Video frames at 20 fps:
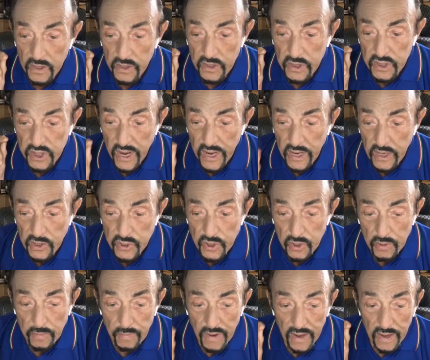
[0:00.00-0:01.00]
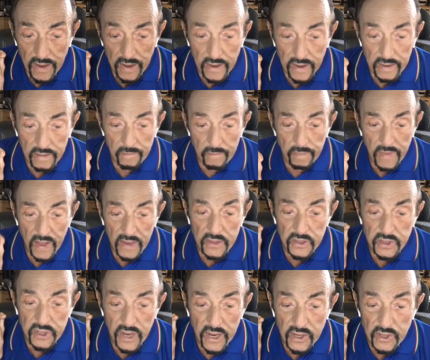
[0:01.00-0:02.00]
Change your mind
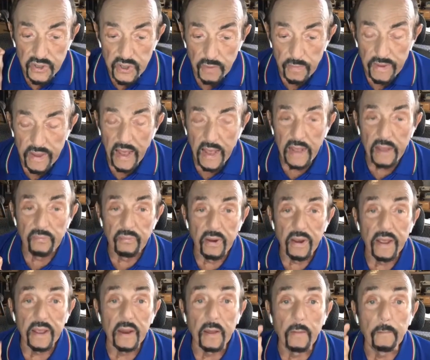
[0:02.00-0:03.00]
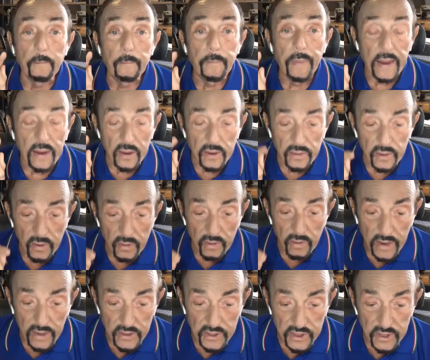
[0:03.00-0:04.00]
and change your behavior in a better
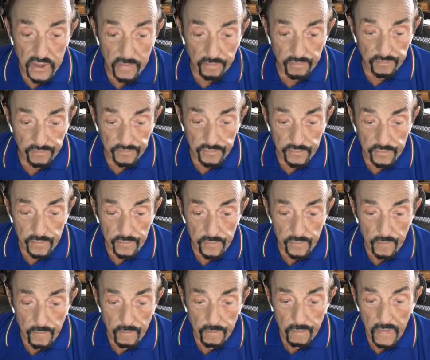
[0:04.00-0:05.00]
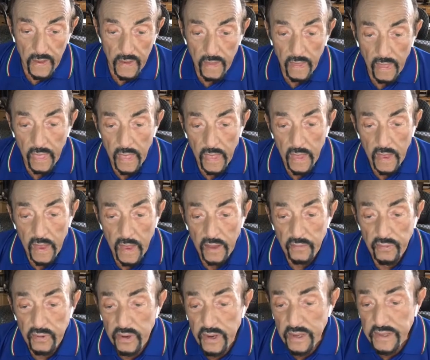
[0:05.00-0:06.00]
direction.
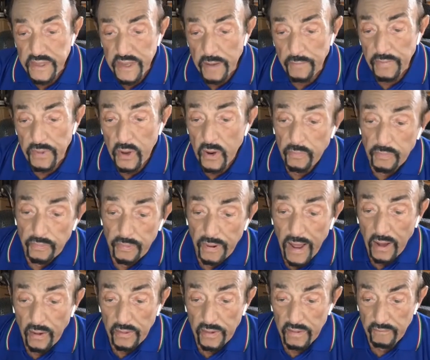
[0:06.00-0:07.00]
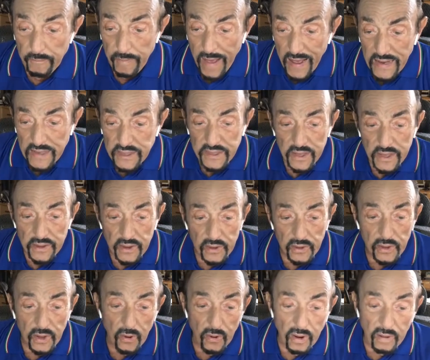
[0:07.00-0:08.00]
If you did something you're proud of, bask in the
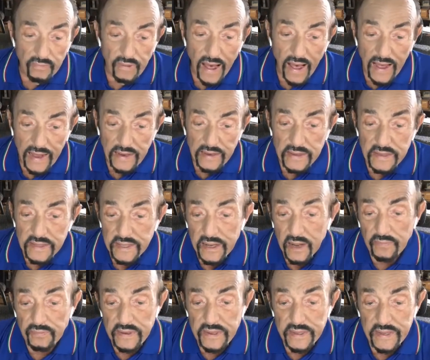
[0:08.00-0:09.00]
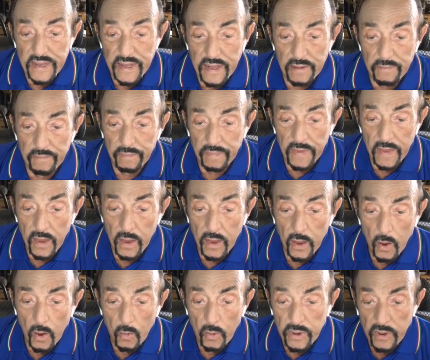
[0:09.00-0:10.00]
glow of heightened self-esteem.
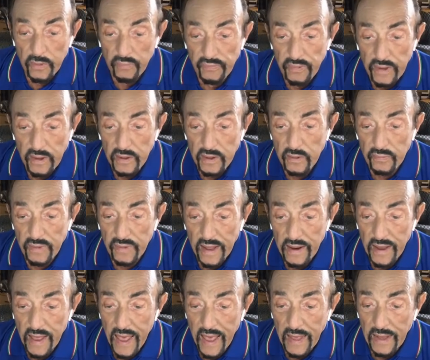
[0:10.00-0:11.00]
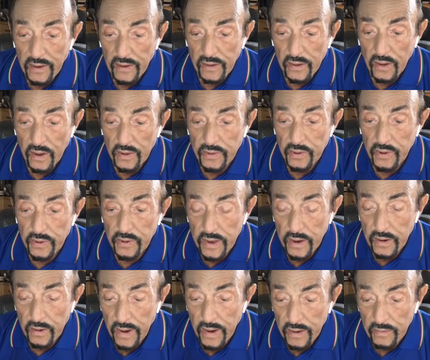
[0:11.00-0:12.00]
When you feel you've got a handle on your
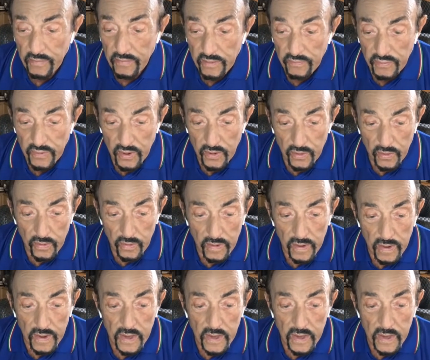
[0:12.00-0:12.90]
year-end review,